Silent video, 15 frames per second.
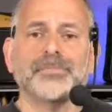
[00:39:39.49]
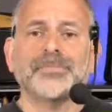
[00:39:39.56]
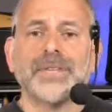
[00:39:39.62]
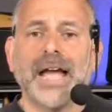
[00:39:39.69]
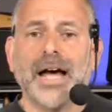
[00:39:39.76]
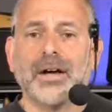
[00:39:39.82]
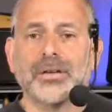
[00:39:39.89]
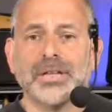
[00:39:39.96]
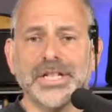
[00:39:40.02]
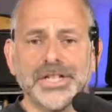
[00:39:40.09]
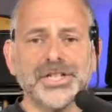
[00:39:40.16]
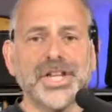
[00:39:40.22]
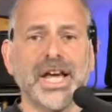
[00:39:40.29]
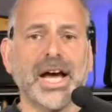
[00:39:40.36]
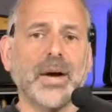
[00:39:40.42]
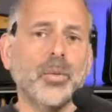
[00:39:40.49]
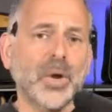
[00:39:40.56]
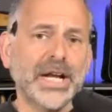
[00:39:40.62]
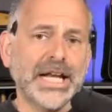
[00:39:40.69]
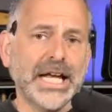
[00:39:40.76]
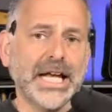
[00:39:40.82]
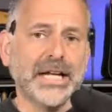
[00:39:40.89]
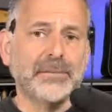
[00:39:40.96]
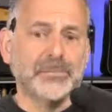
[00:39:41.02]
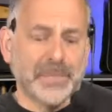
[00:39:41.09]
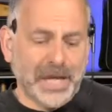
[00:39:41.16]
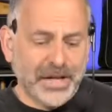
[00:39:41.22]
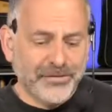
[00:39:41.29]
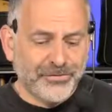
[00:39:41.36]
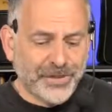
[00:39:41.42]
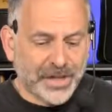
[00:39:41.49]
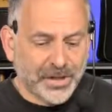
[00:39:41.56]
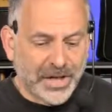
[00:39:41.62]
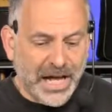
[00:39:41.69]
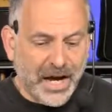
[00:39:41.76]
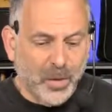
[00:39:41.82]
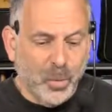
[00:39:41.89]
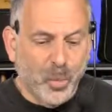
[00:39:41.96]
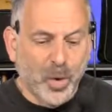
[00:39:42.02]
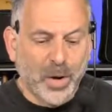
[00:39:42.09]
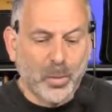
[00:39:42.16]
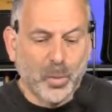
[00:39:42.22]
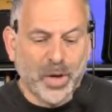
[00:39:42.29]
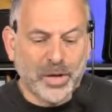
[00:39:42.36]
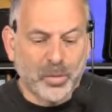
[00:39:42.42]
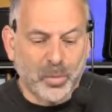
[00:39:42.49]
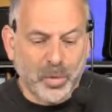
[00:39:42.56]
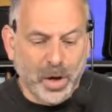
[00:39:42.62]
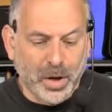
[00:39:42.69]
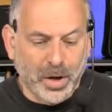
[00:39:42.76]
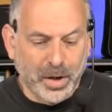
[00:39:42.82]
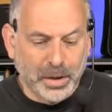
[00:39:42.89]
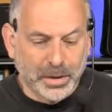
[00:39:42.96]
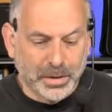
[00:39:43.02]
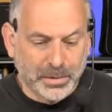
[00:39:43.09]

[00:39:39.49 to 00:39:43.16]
Now let's say I went in and figured out what went wrong